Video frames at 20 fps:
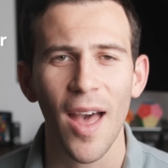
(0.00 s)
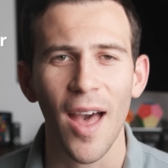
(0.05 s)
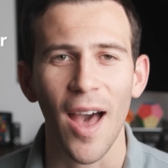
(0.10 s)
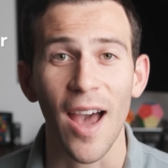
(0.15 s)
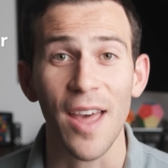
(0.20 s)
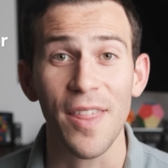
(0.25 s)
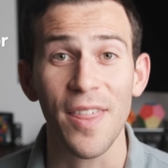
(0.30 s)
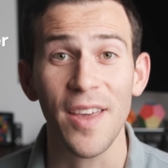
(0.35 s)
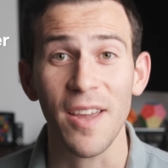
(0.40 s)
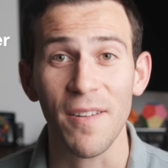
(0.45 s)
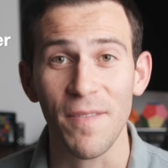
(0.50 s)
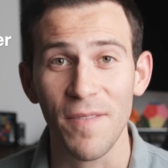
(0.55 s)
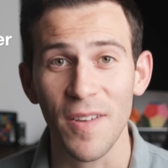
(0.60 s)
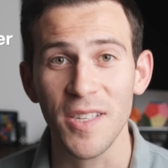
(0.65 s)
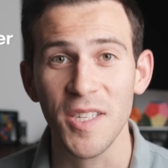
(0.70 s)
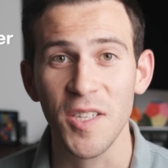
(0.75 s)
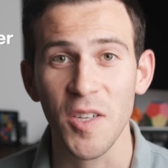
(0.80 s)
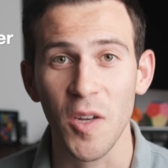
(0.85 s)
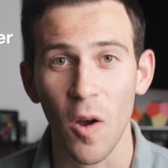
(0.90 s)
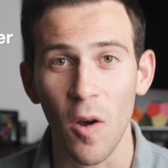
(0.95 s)
I think it
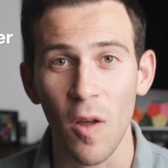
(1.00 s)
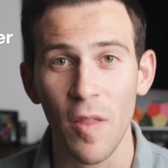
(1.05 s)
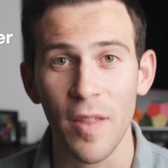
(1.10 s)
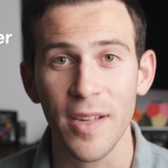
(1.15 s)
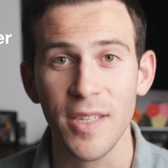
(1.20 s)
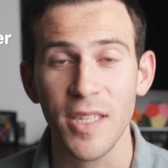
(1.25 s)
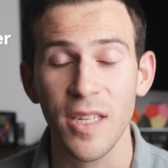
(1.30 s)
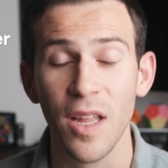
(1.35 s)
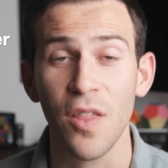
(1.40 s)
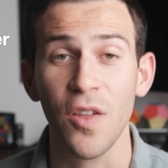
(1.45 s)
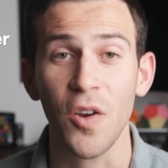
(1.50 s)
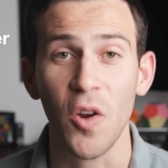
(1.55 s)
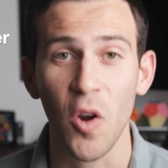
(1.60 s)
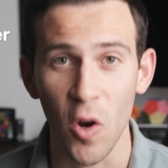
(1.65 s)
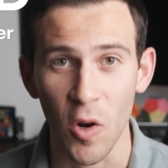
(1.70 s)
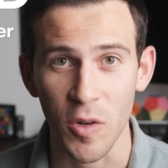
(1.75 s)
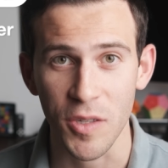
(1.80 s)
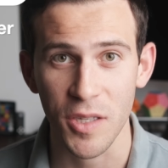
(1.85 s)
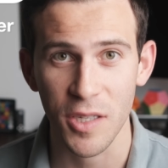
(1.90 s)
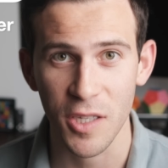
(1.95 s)
fits to call this the
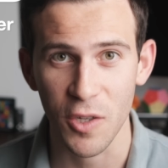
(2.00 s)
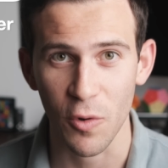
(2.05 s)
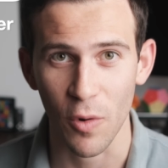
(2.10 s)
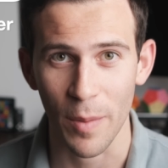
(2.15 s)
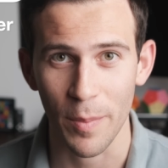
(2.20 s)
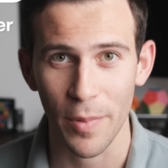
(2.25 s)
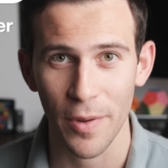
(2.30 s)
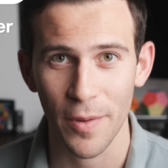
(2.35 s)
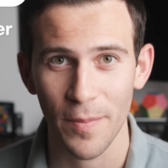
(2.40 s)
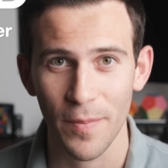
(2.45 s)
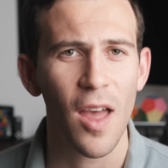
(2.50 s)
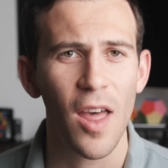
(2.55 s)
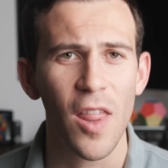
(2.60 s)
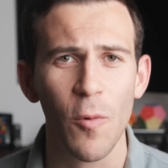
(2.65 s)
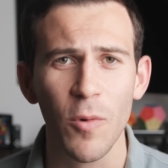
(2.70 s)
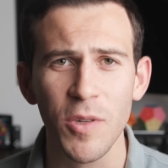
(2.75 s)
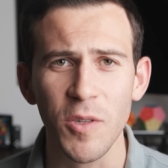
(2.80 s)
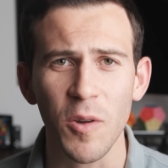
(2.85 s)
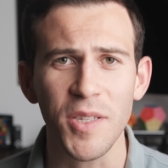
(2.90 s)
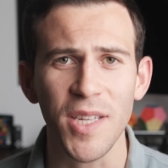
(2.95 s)
cursed strip.
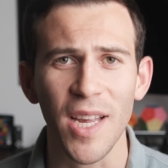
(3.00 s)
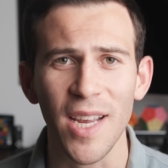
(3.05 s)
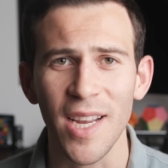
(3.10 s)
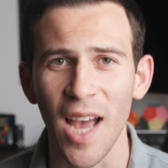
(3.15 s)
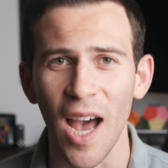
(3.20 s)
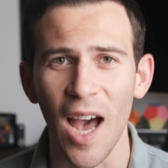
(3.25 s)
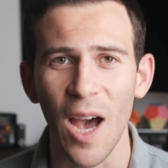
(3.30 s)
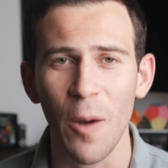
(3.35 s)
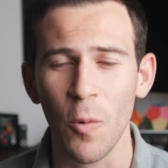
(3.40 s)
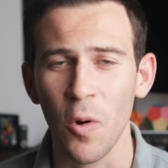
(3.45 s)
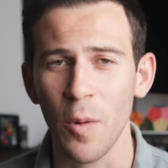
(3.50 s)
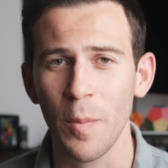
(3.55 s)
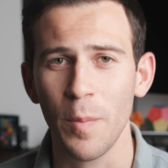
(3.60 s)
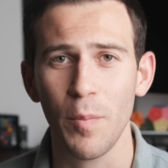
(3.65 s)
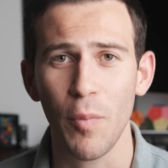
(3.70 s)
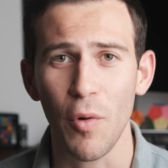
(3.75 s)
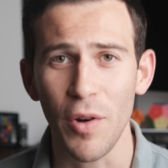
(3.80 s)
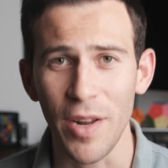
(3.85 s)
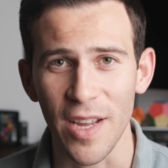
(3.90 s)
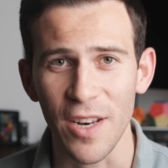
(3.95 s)
The results I got were
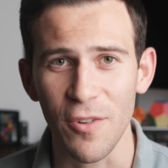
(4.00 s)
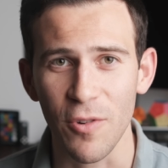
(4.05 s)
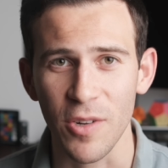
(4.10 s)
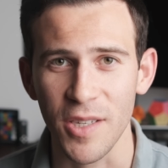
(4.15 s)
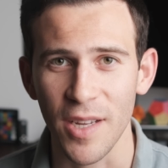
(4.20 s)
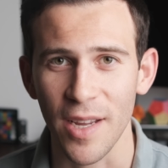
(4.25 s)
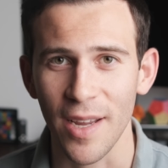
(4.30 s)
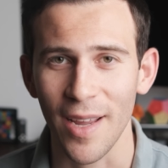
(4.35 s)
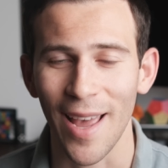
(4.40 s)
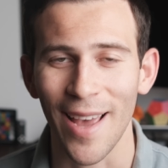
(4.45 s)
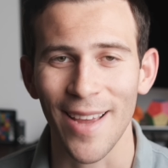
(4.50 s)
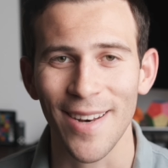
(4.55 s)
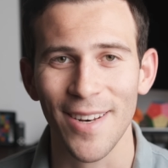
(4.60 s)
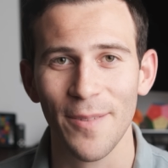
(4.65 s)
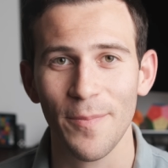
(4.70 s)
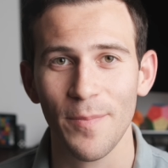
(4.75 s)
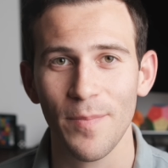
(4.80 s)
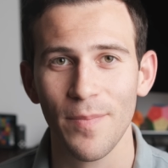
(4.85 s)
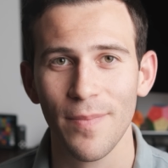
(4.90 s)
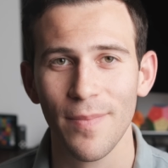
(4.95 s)
pretty interesting
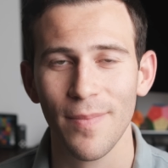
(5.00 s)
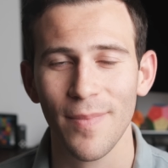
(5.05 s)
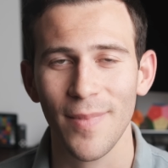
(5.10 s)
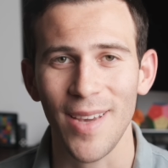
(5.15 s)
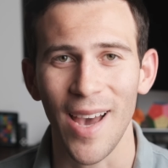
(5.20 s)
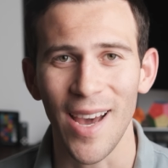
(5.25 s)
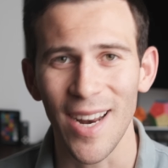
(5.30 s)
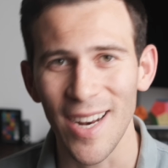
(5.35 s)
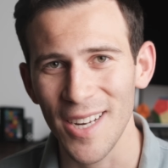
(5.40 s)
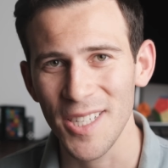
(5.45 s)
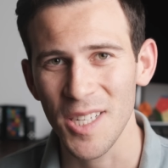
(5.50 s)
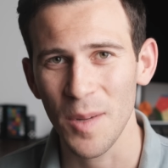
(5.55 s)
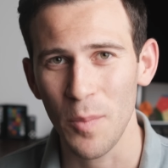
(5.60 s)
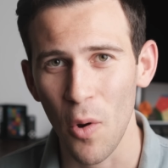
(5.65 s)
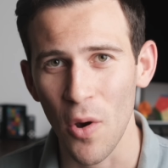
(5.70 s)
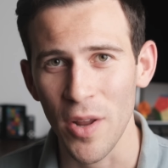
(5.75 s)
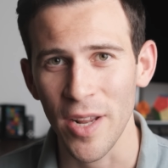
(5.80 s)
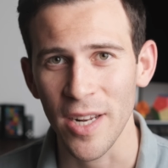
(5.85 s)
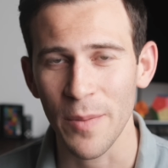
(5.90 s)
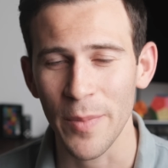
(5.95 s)
and kind of
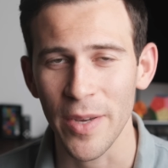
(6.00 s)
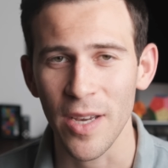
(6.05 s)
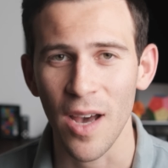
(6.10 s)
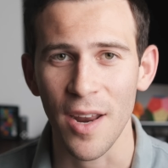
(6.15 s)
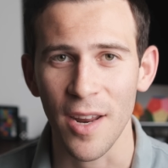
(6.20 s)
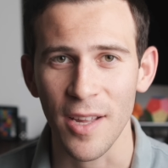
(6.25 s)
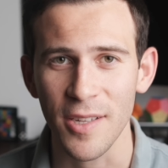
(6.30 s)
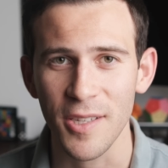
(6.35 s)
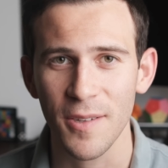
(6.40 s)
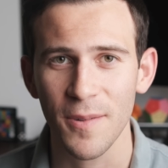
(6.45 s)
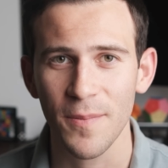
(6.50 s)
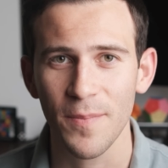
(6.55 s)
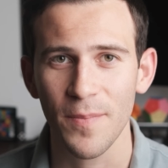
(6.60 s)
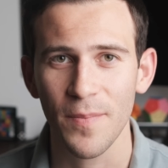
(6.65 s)
disappointing, to be honest.